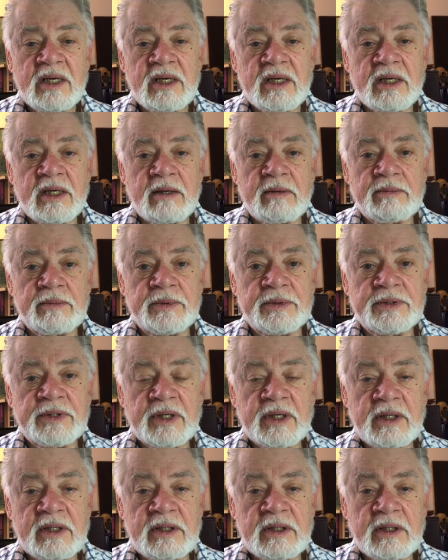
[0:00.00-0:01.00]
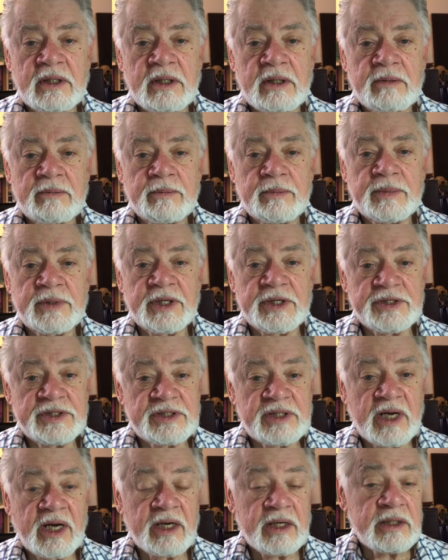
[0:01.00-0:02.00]
Uh, they, um, they
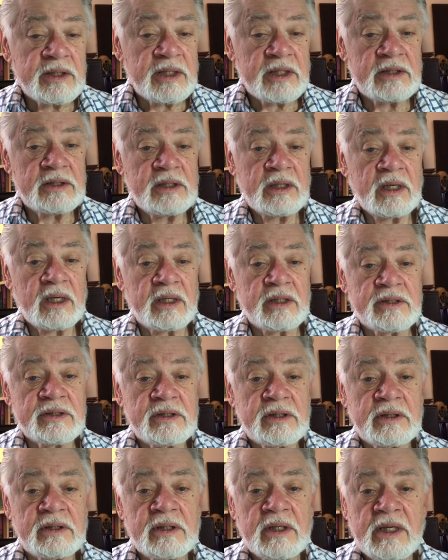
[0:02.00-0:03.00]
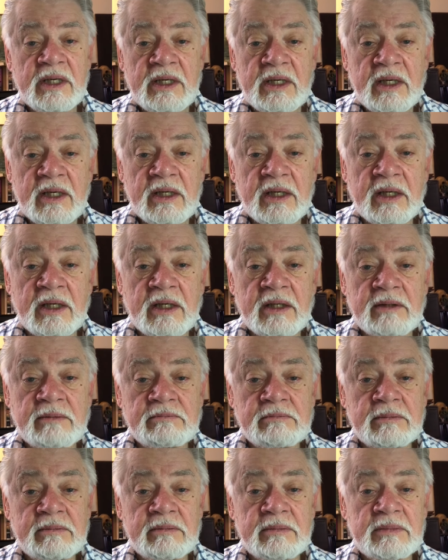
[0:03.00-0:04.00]
sang and they danced
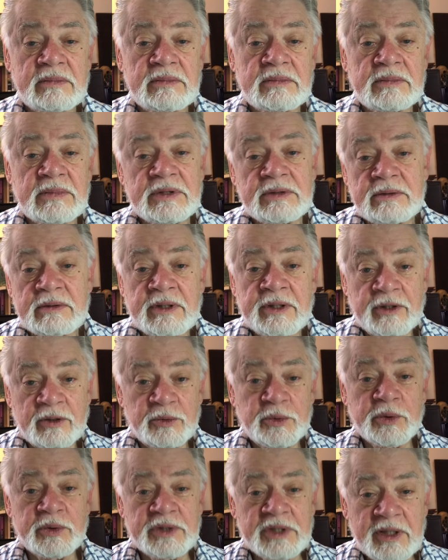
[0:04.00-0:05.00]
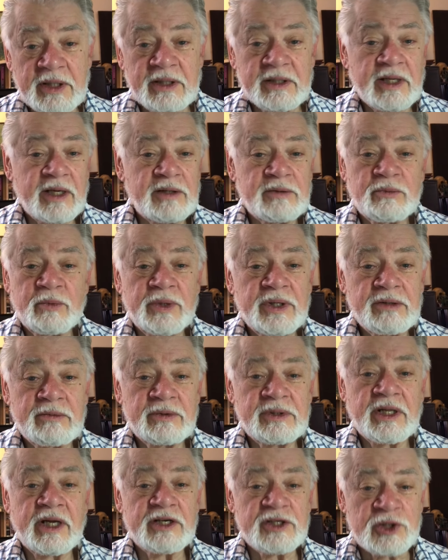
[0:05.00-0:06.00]
um, in a routine that, we,
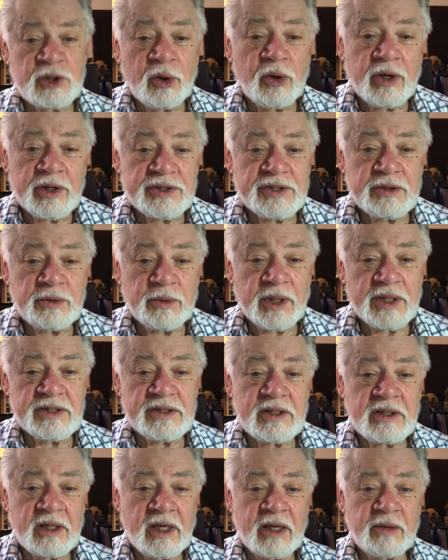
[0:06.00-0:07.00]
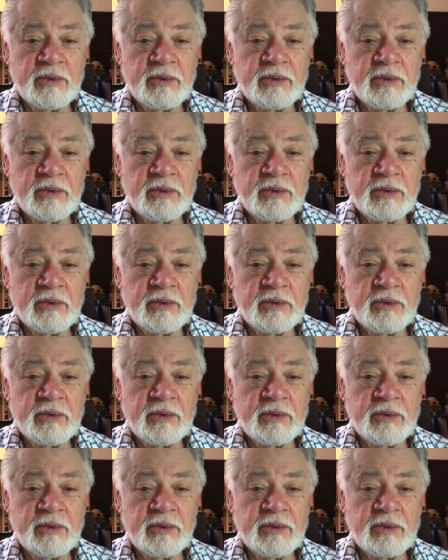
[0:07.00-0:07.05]
that is lost to us today.